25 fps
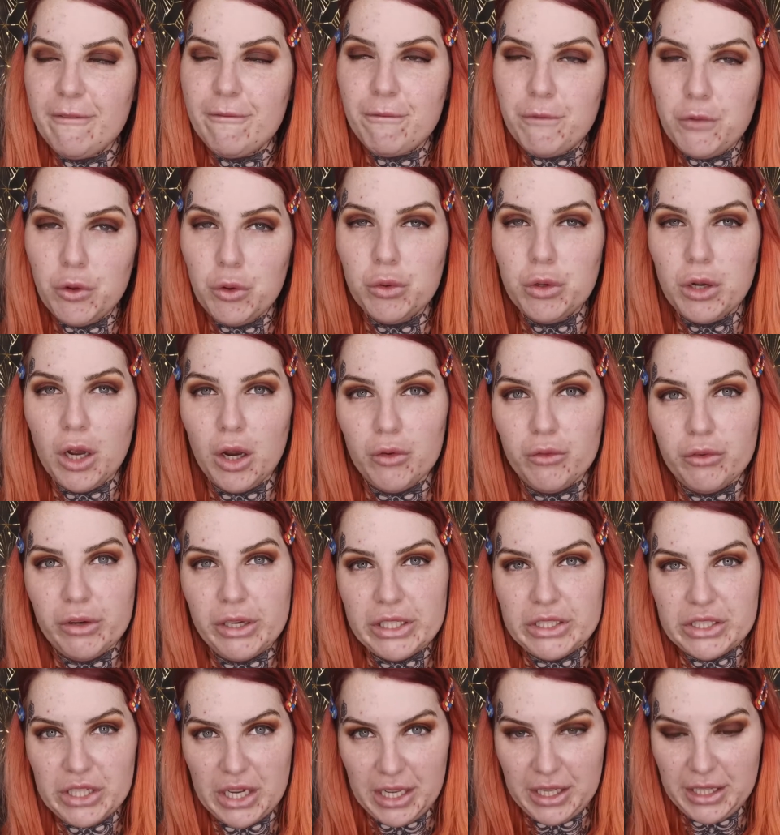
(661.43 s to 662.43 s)
full
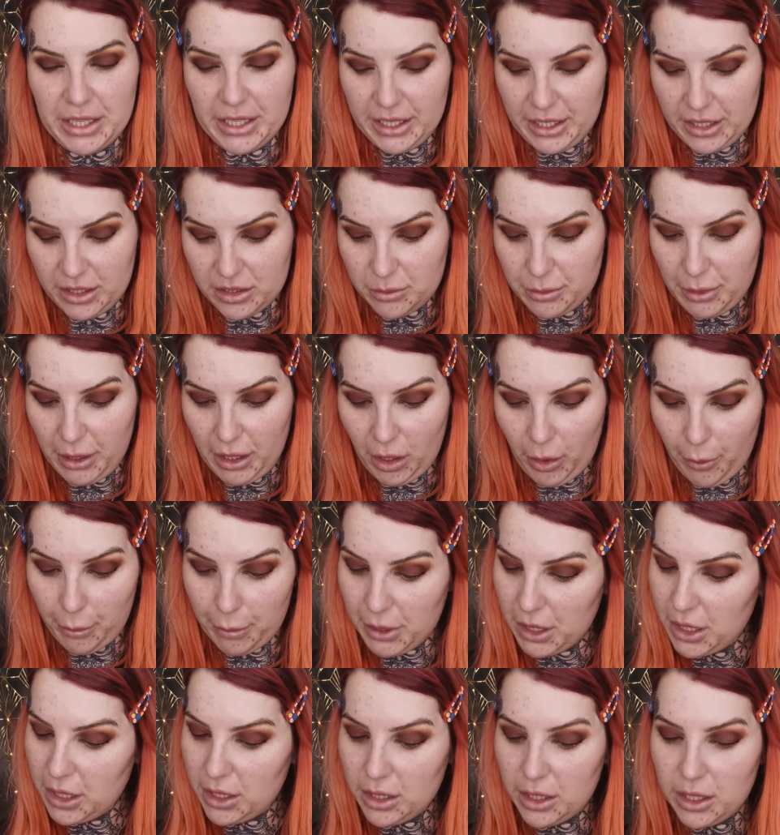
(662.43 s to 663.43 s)
coverage. I like it to be
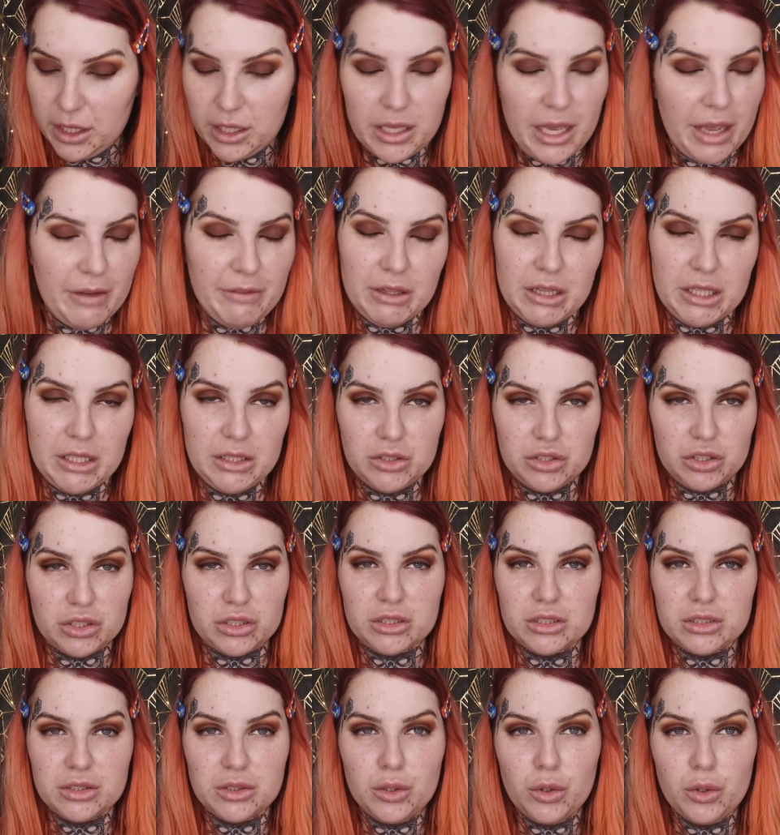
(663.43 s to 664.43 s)
completely, everything
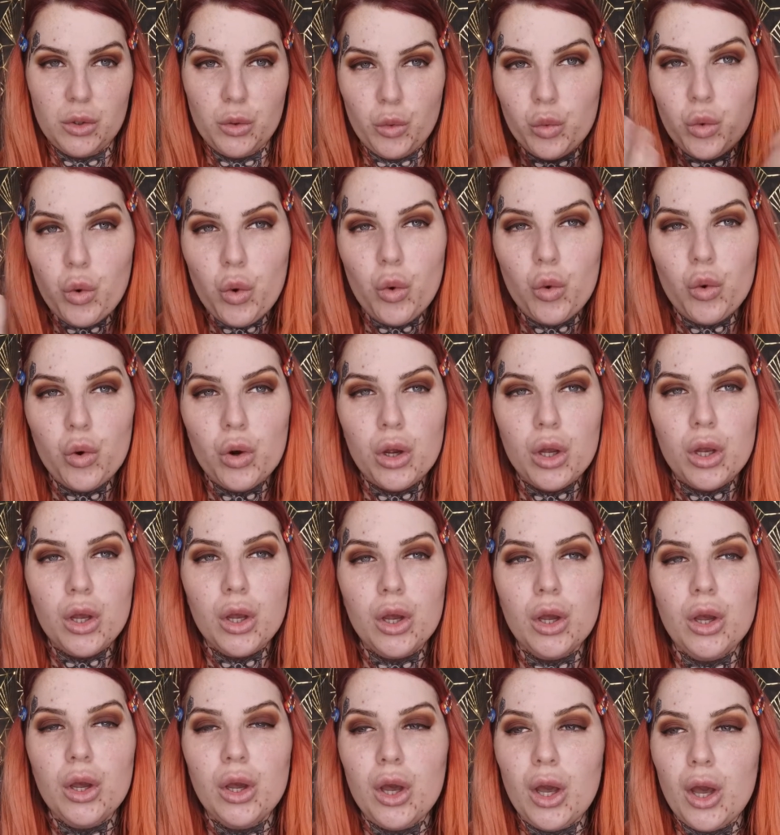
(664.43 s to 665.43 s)
just...
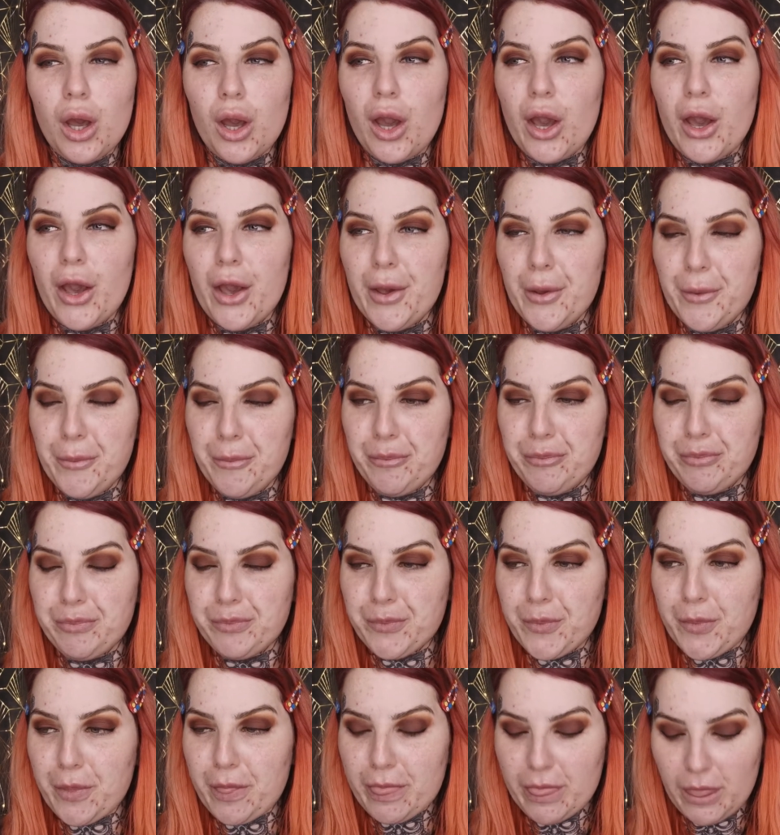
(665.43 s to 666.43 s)

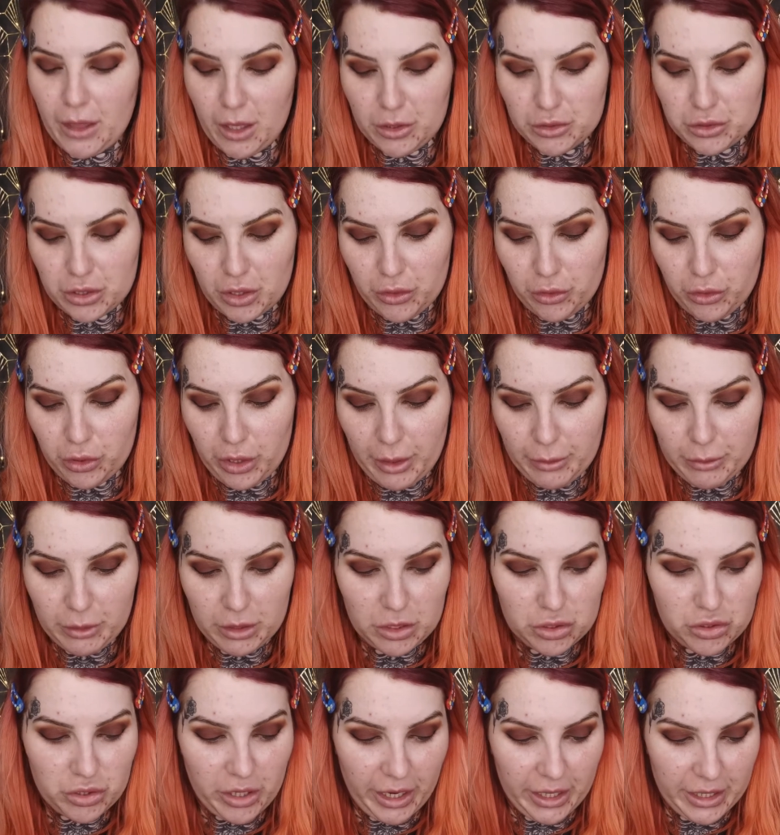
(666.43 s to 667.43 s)
So I thought, I'm
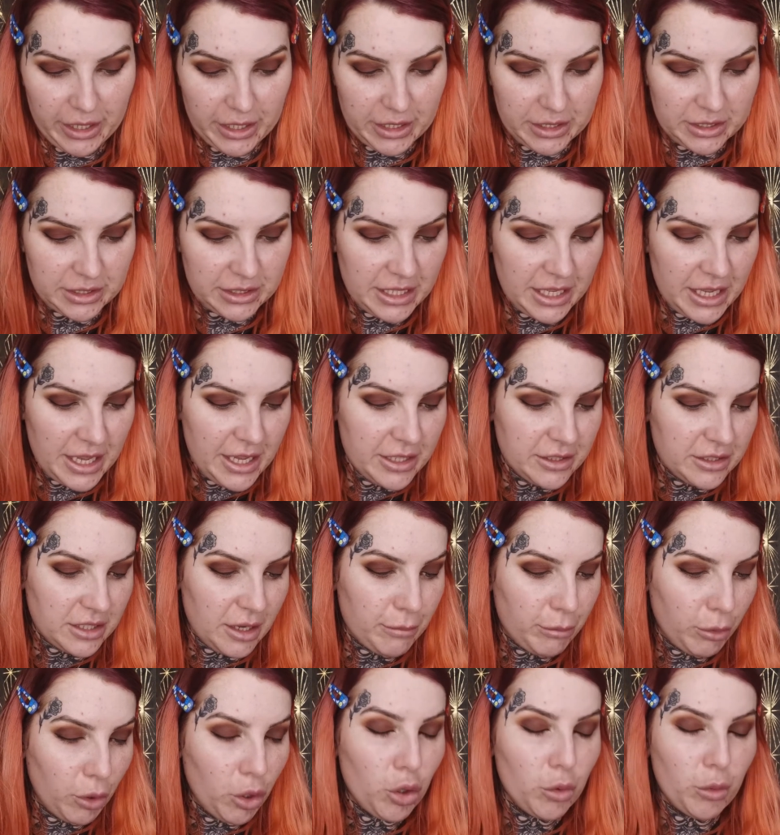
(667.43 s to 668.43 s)
going to try this. So I
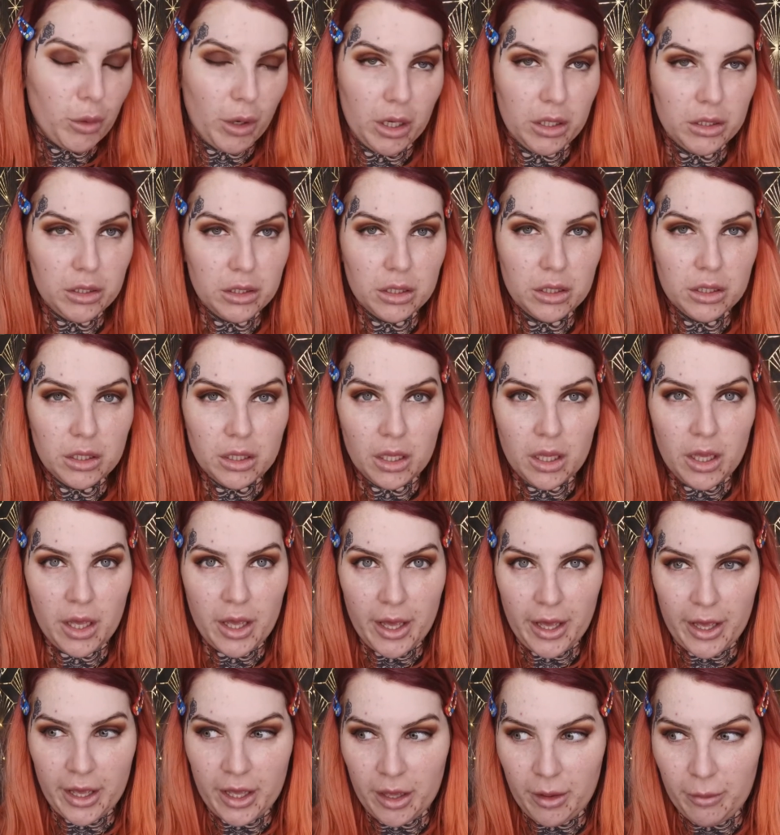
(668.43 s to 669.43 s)
bought one.
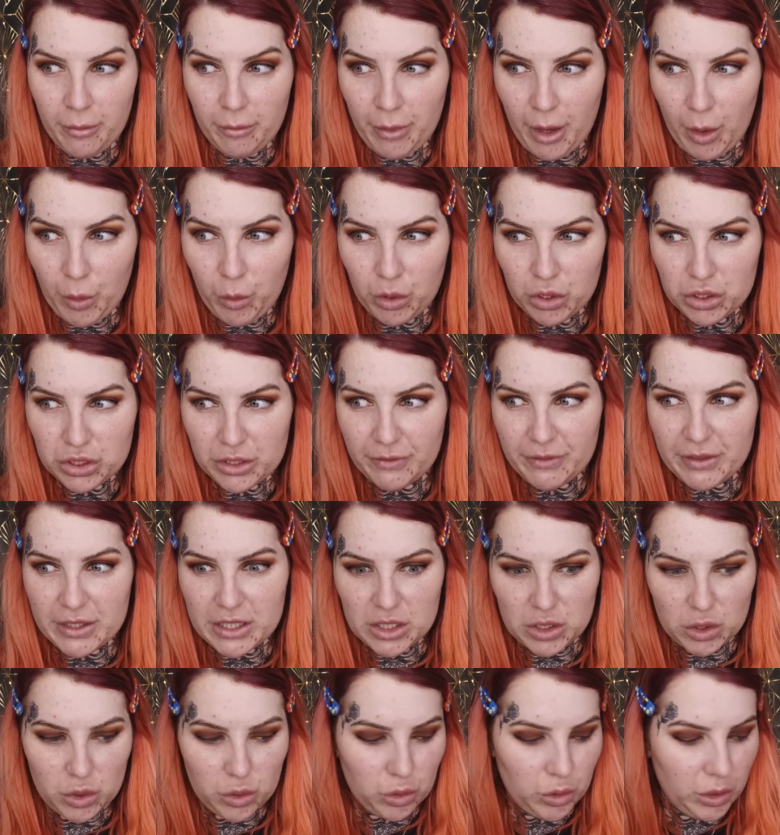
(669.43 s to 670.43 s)
I watched a
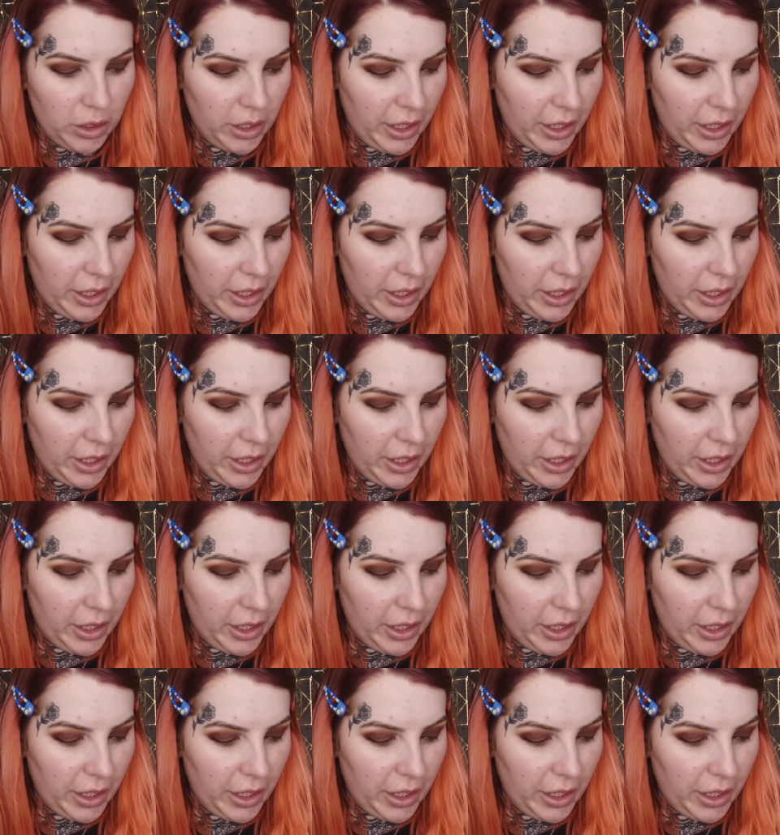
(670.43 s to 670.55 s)
video.